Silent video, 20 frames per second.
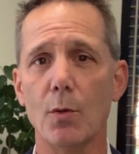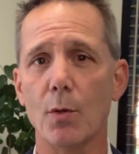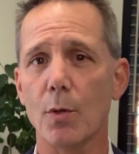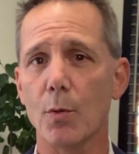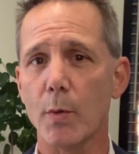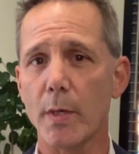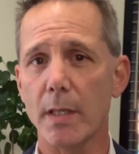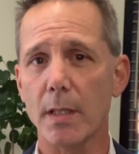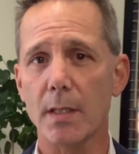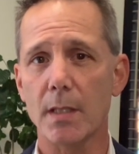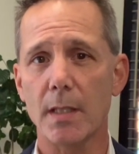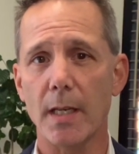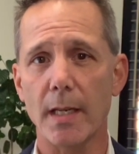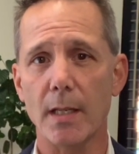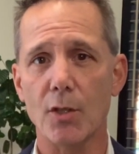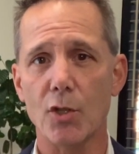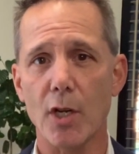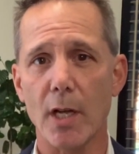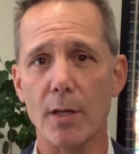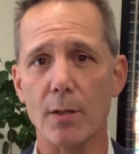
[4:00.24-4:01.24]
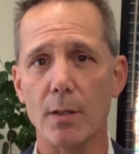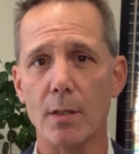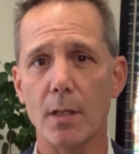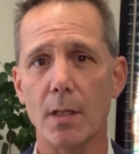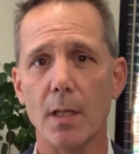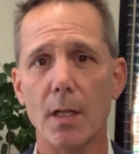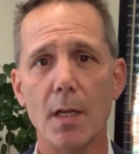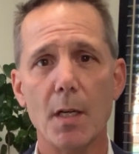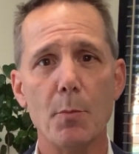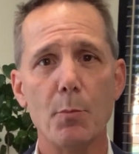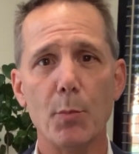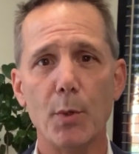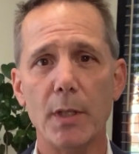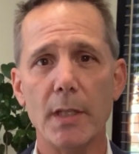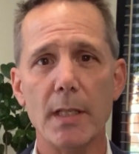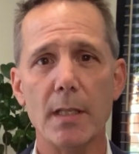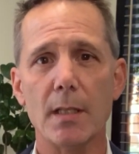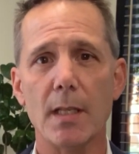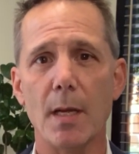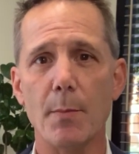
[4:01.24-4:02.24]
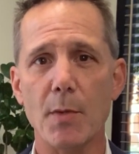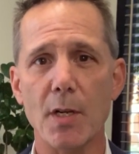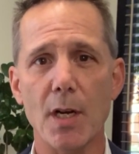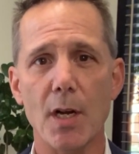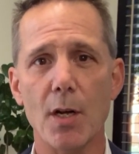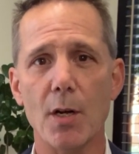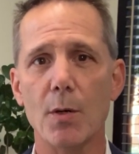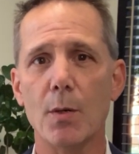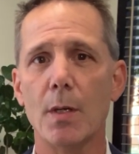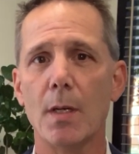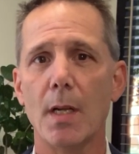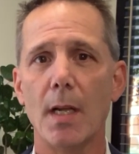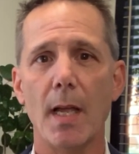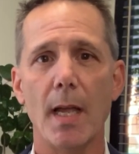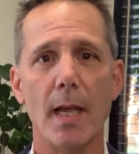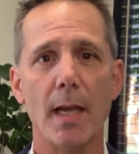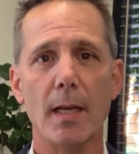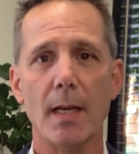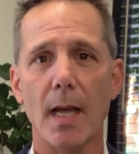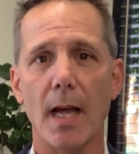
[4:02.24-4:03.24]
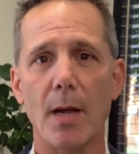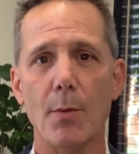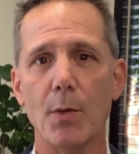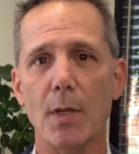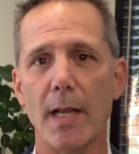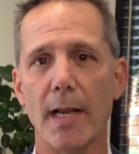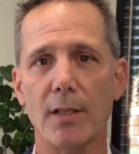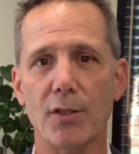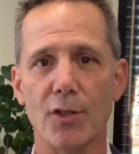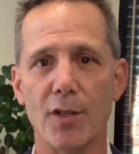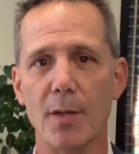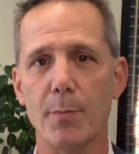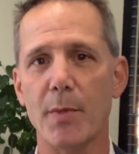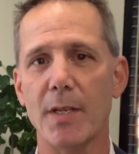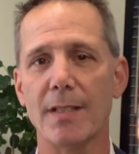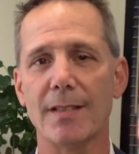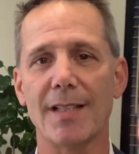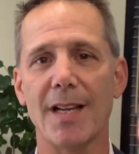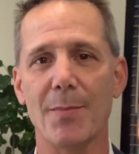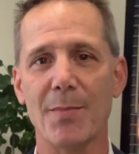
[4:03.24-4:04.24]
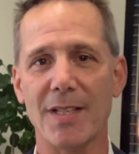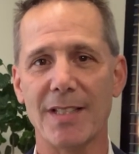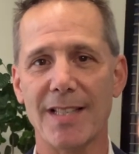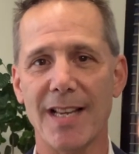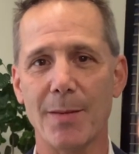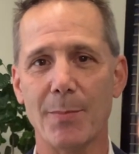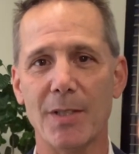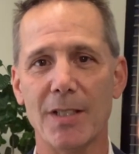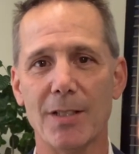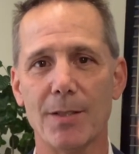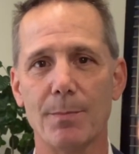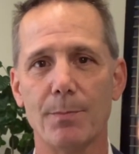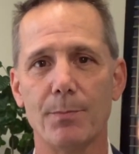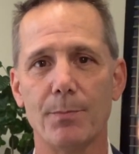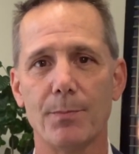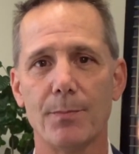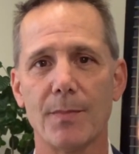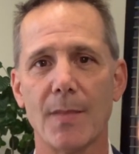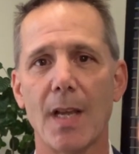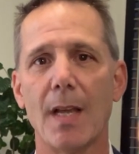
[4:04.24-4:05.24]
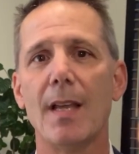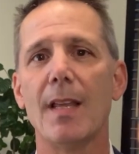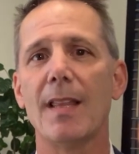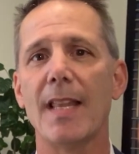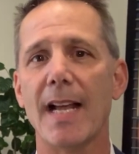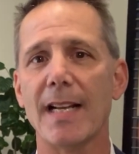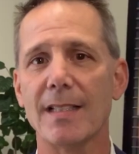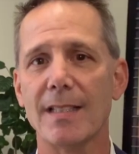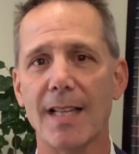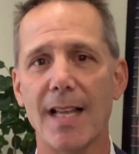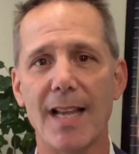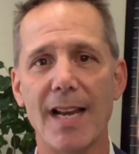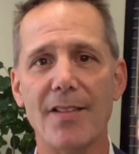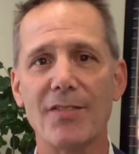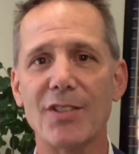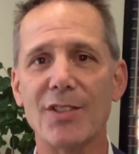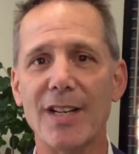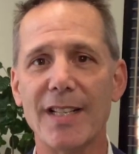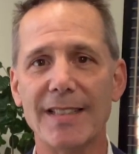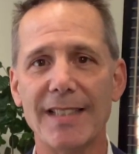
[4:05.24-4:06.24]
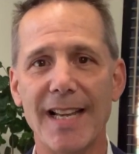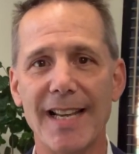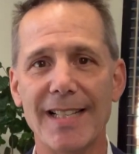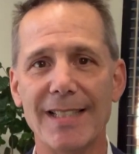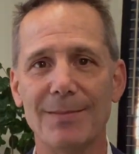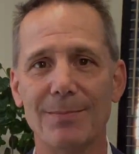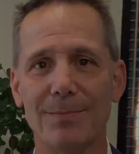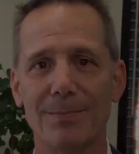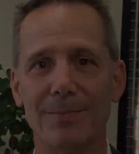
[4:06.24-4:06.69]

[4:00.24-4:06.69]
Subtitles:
or real estate in general, please let me know and I will answer them in coming segments. Thanks a lot. Have a great day.